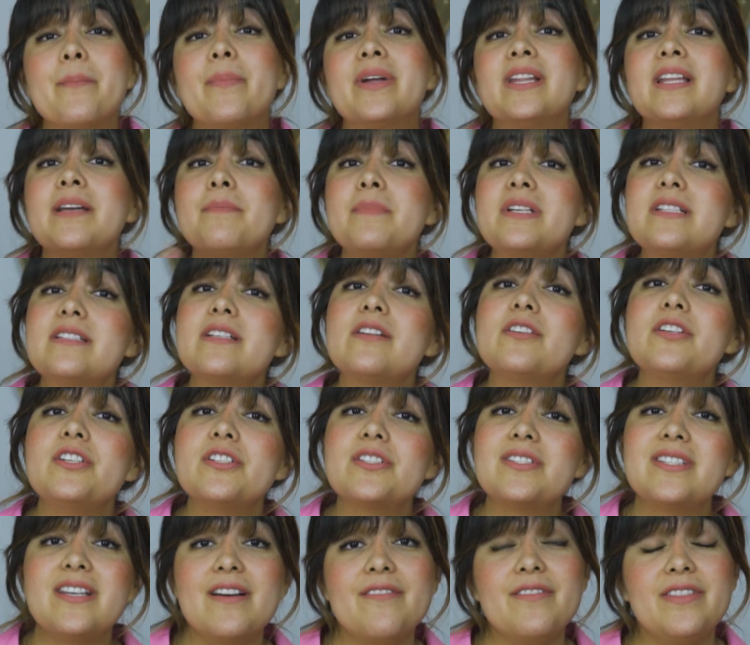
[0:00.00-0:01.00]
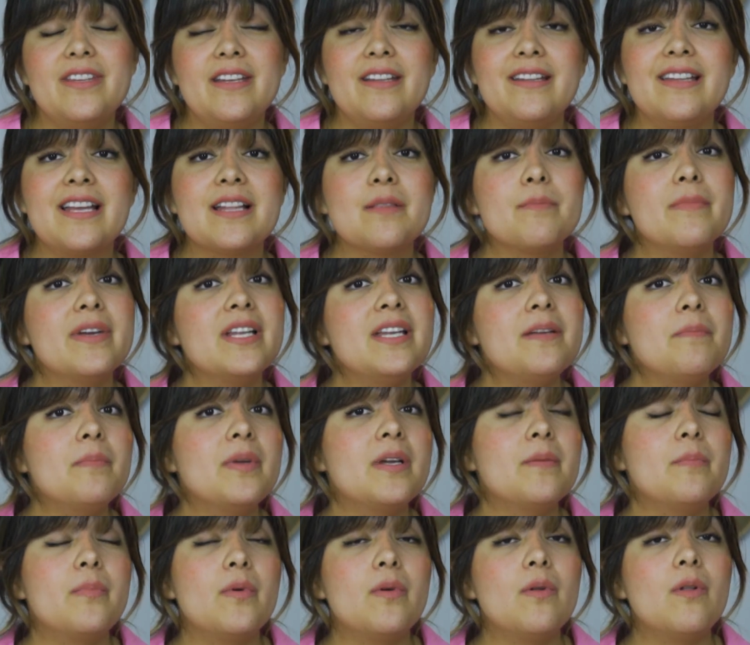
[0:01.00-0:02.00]
But let me tell you something, that many
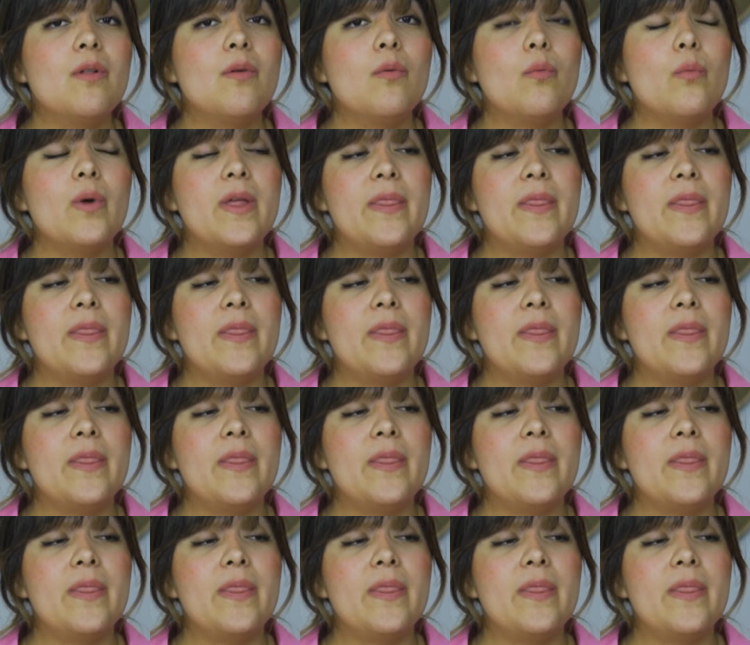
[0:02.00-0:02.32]
people,